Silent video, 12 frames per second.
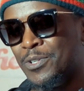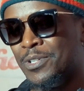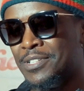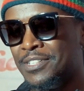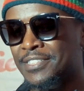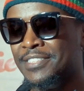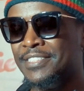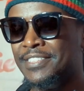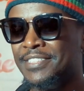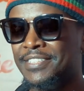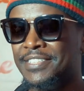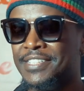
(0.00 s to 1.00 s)
Even your sunglasses
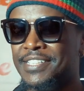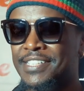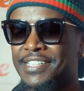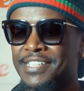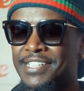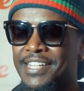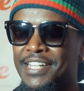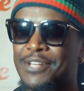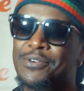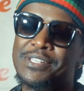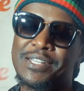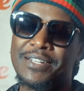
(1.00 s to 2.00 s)
can be content. It
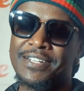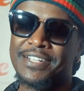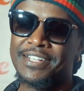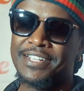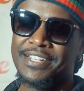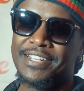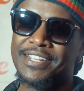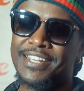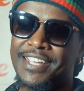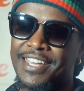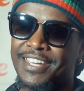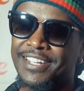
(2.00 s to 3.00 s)
wasn't. Even your hair can be
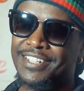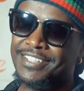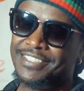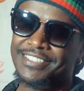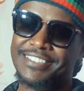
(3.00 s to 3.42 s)
content.